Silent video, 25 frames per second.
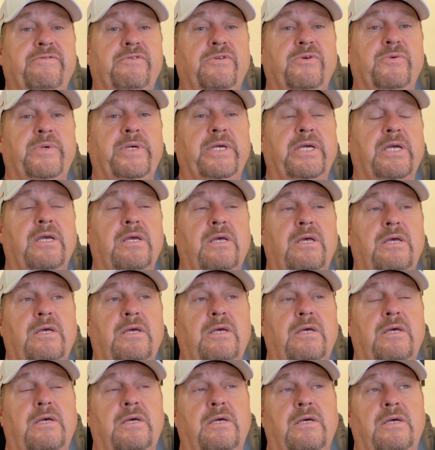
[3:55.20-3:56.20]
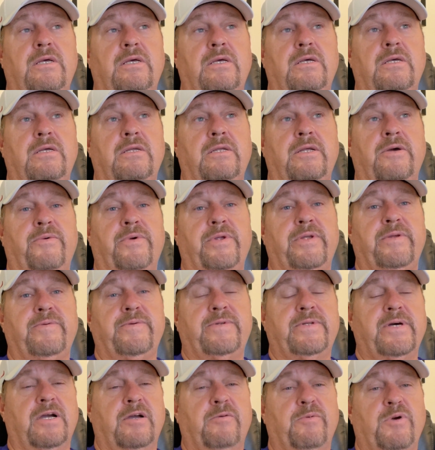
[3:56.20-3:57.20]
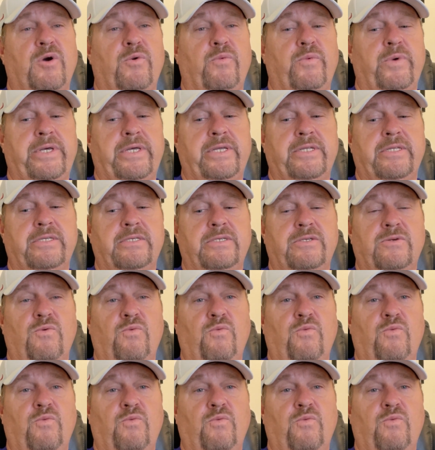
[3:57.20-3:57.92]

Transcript: the week? Now, when you talk about wins,